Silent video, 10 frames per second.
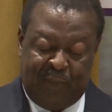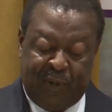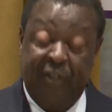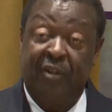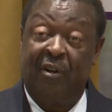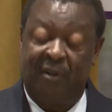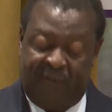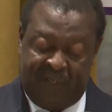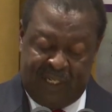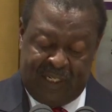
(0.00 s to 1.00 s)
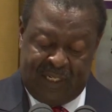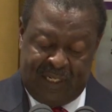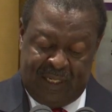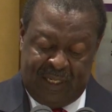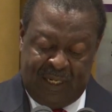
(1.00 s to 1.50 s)
operational
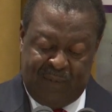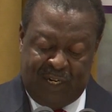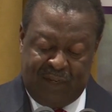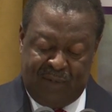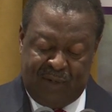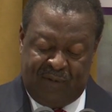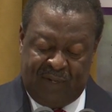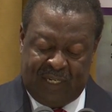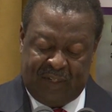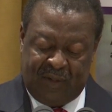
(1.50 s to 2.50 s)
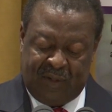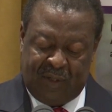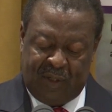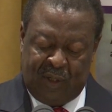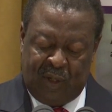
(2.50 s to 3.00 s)
efficiency in management of
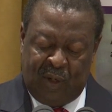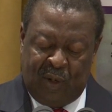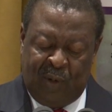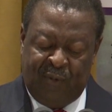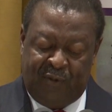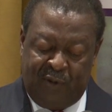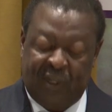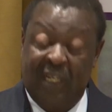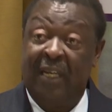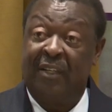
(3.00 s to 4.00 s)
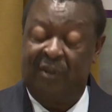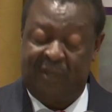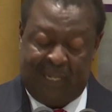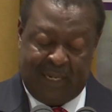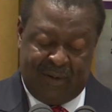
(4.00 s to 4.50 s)
elections. On future election
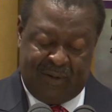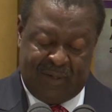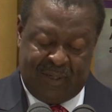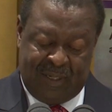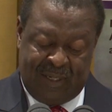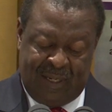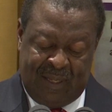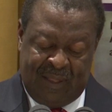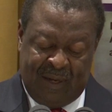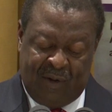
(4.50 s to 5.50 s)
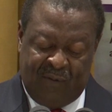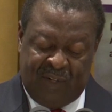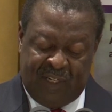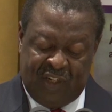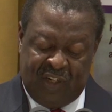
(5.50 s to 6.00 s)
cycles, the
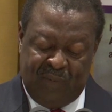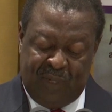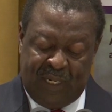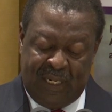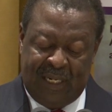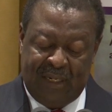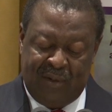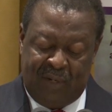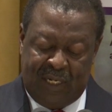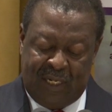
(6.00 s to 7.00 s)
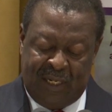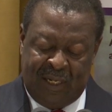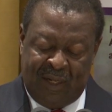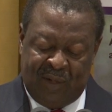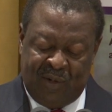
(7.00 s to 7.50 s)
conversation beginning today
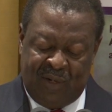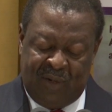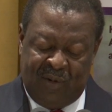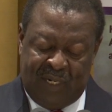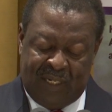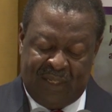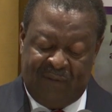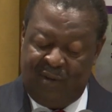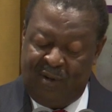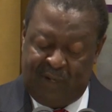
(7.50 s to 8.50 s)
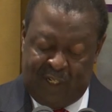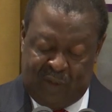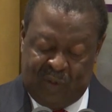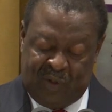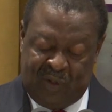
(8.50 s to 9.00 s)
should address the following
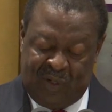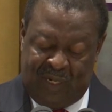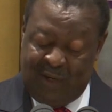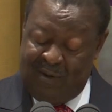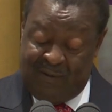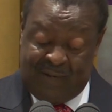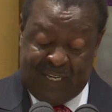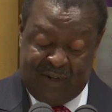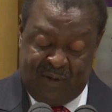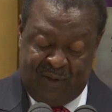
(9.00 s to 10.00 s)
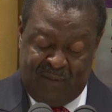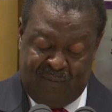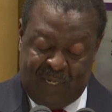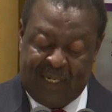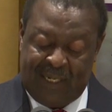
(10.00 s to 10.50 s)
issues, and you have touched on them,
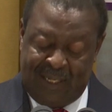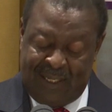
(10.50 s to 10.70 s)
but